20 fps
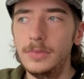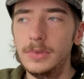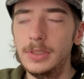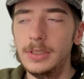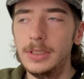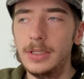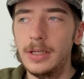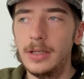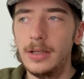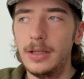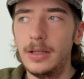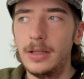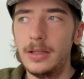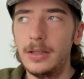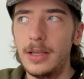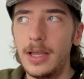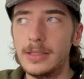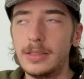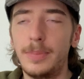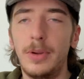
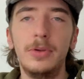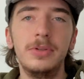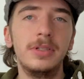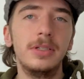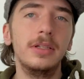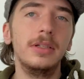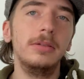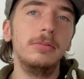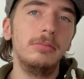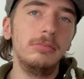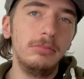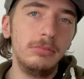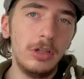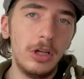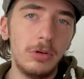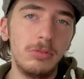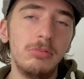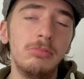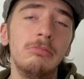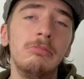as opposed to
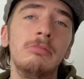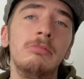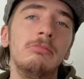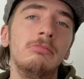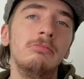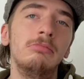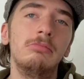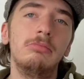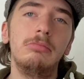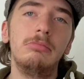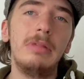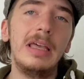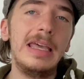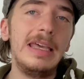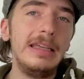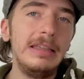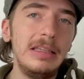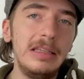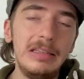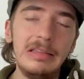
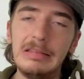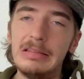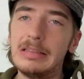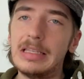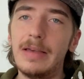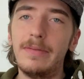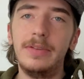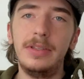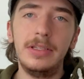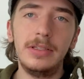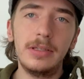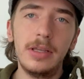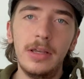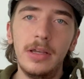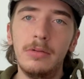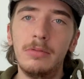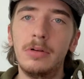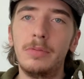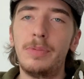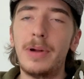80s, 70s,
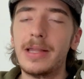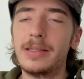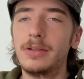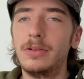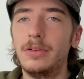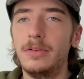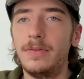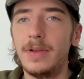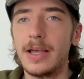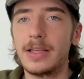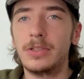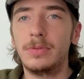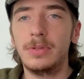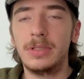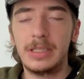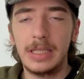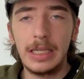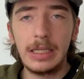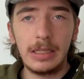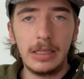where practical effects
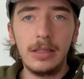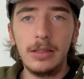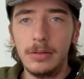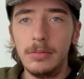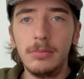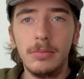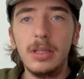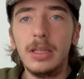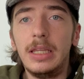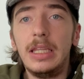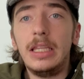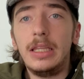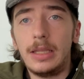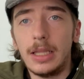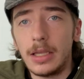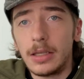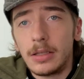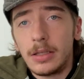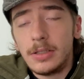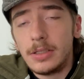was like the
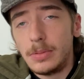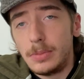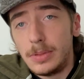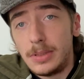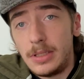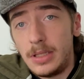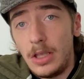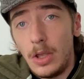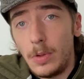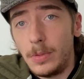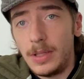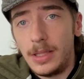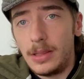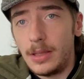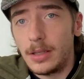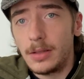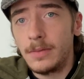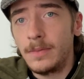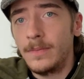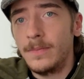thing because it was the only
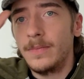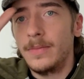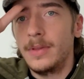thing.